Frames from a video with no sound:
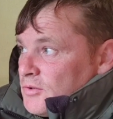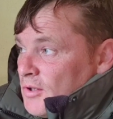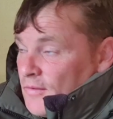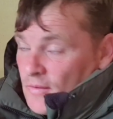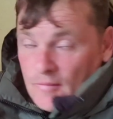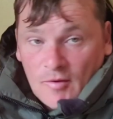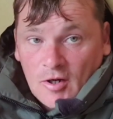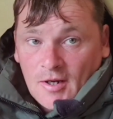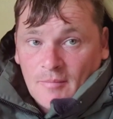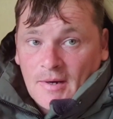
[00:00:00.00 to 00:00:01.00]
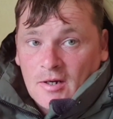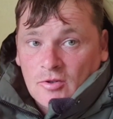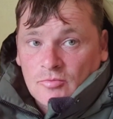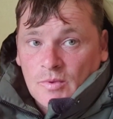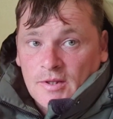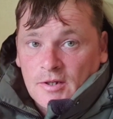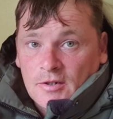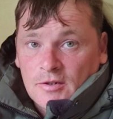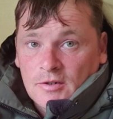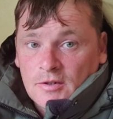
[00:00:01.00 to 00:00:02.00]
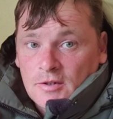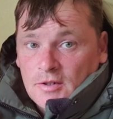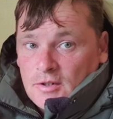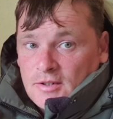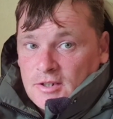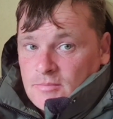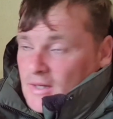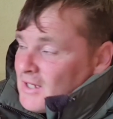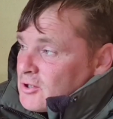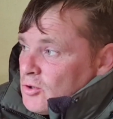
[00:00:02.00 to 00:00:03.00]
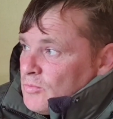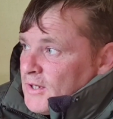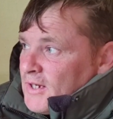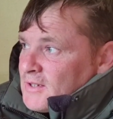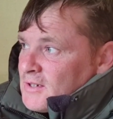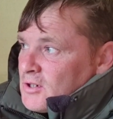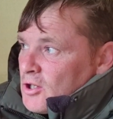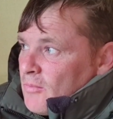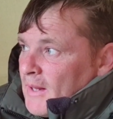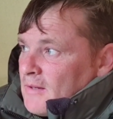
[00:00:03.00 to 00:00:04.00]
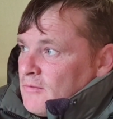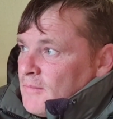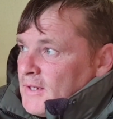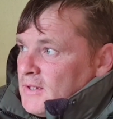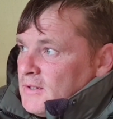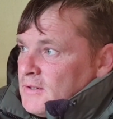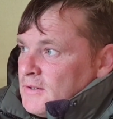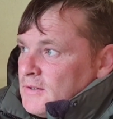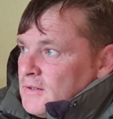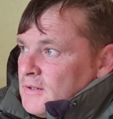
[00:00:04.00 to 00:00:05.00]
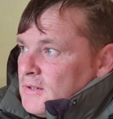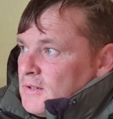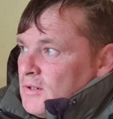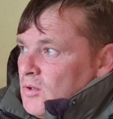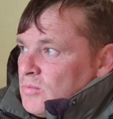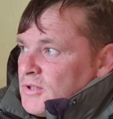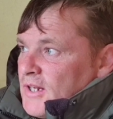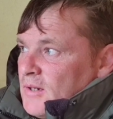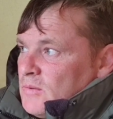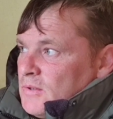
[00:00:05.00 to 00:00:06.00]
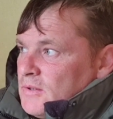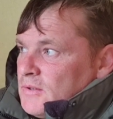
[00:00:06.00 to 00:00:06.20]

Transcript: So I'm not getting back on with you. This is my last update, it's another blank for me up to now,